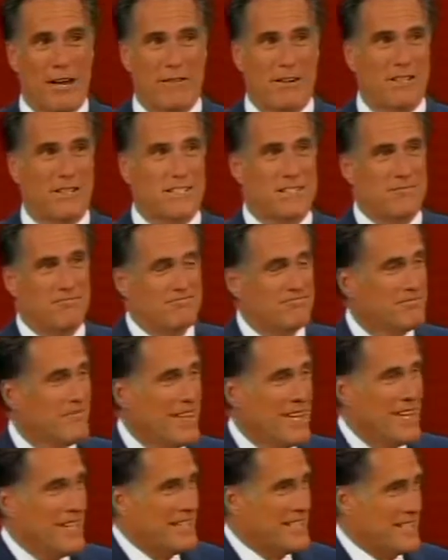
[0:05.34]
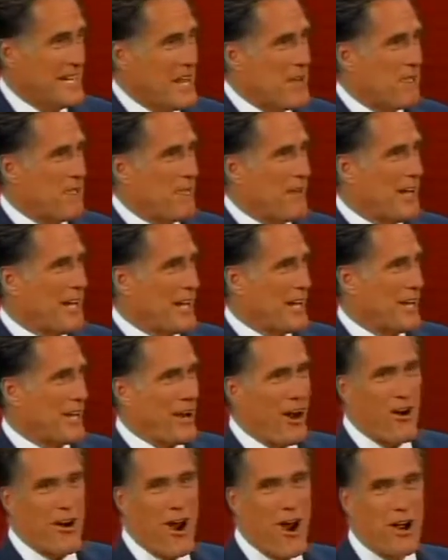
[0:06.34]
have a deep feeling in
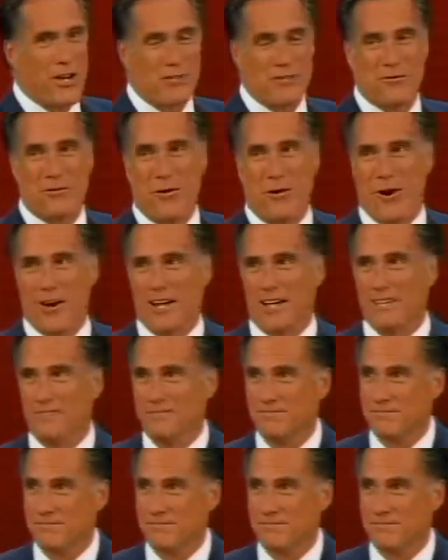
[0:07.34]
our hearts for you.